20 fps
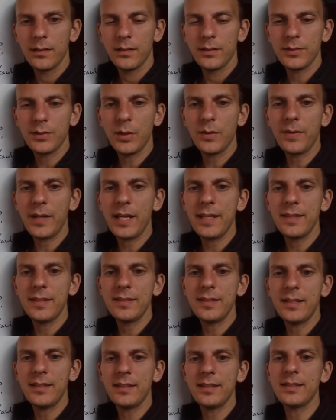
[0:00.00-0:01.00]
so if I had the
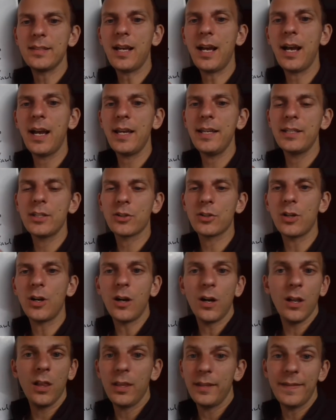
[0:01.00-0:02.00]
sentence I
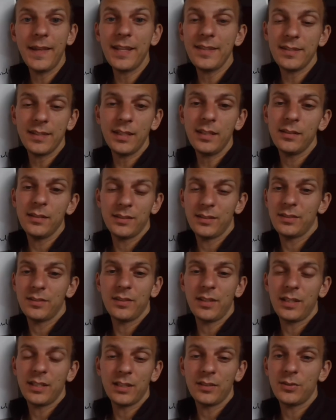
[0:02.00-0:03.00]
crawl and that's it, and this
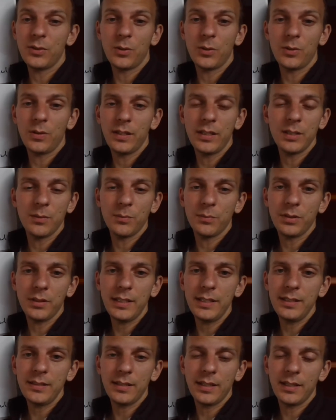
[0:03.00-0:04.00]
is like a totally
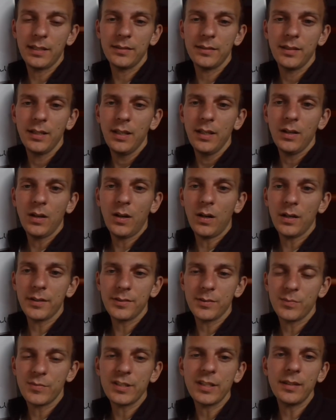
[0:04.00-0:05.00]
complete and
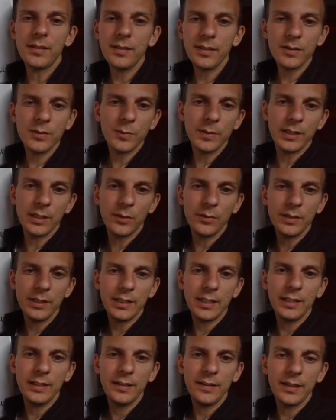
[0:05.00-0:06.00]
awesome sentence, we don't
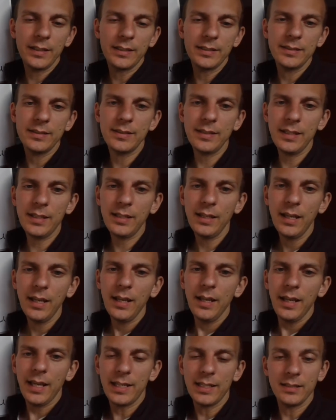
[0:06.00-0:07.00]
need anything in C,
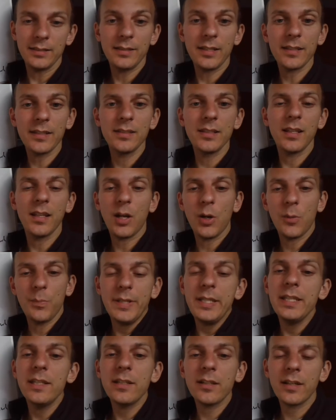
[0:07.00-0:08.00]
and it doesn't
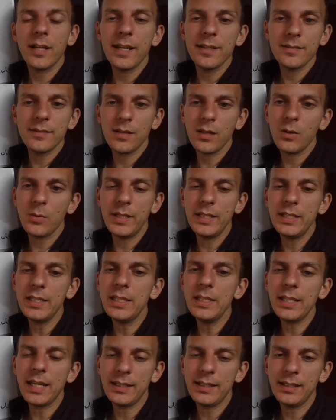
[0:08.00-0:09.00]
appear as though we
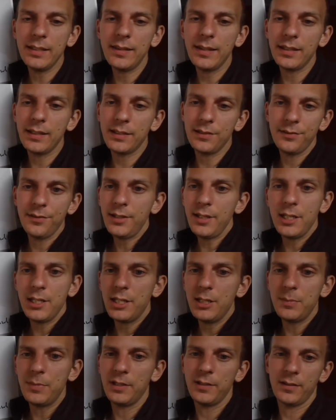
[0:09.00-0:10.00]
need anything in
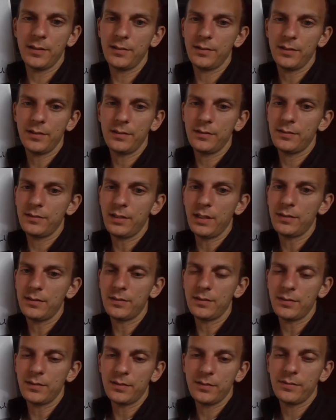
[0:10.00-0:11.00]
T because this
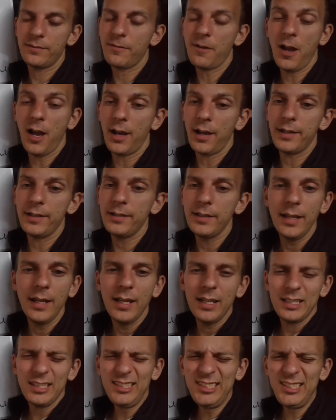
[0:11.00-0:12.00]
sentence is fine.
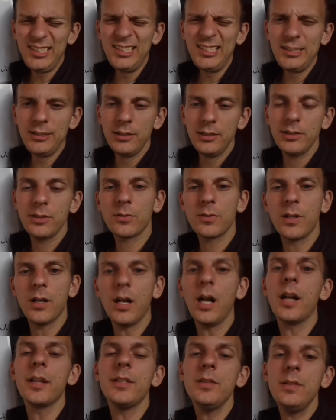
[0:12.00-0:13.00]
Uh, you're
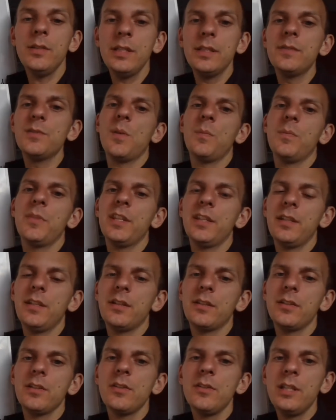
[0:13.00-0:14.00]
wrong. You need something
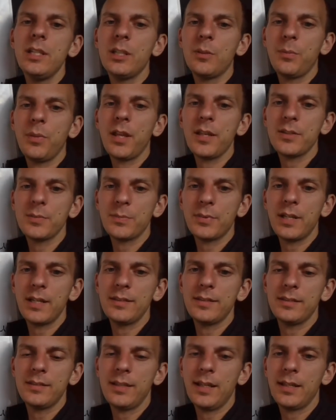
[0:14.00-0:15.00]
here. You need a plus
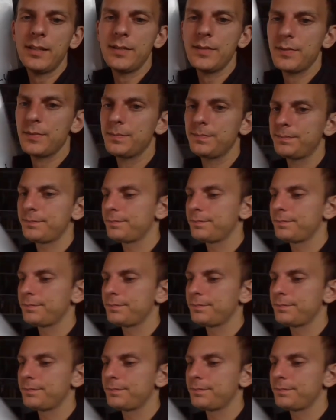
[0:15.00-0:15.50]
present tense